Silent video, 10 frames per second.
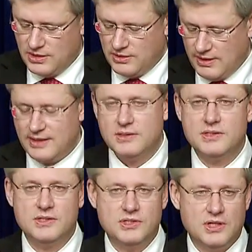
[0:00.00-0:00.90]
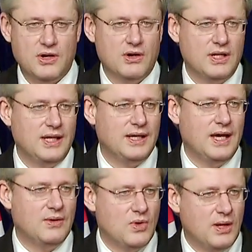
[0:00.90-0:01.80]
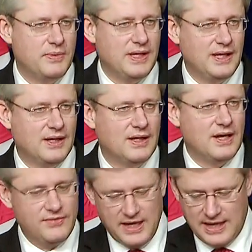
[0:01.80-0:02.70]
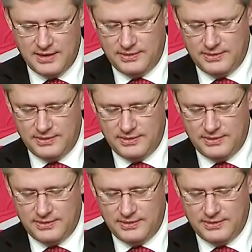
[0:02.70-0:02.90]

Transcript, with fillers: threatens the security and well being of Canada.